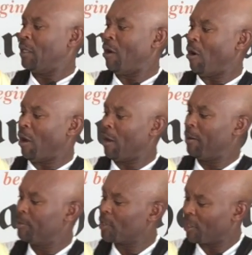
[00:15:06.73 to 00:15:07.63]
The
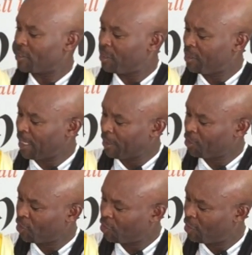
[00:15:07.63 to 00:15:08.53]
arms are
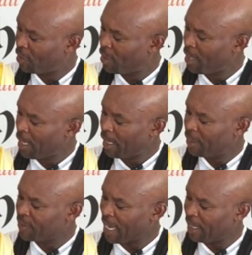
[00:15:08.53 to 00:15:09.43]
stitched, and
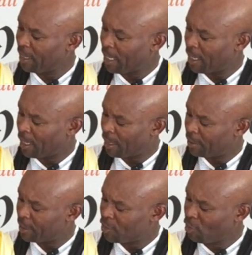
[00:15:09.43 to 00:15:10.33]
it's
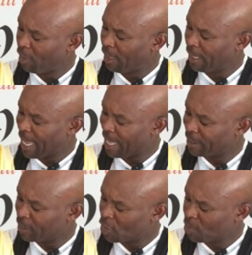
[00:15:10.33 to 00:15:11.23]
got there's
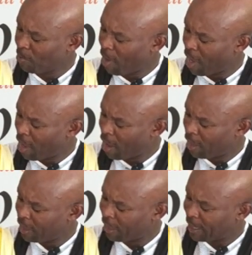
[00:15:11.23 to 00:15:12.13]
a
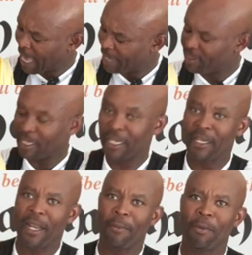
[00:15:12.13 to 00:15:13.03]
small elastic
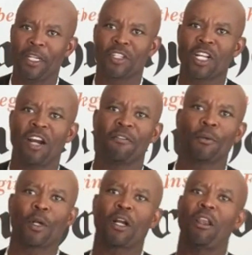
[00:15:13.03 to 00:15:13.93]
in there, but it's covered
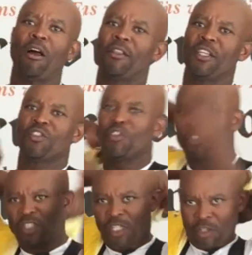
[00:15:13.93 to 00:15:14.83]
with cloth. There's no
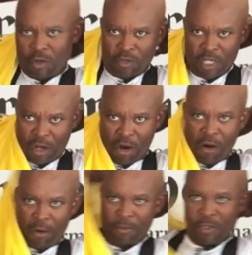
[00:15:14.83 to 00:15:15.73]
silicone in the
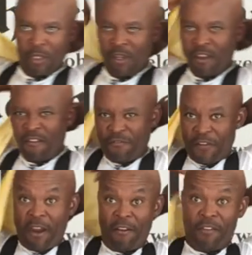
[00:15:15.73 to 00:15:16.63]
arms.
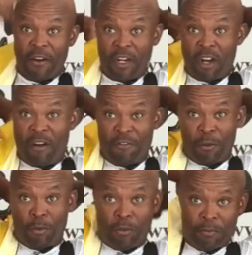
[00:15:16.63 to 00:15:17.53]
Very, very
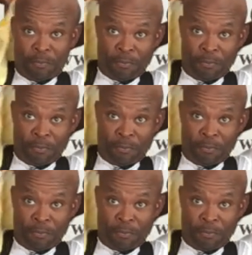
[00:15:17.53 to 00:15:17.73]
comfortable.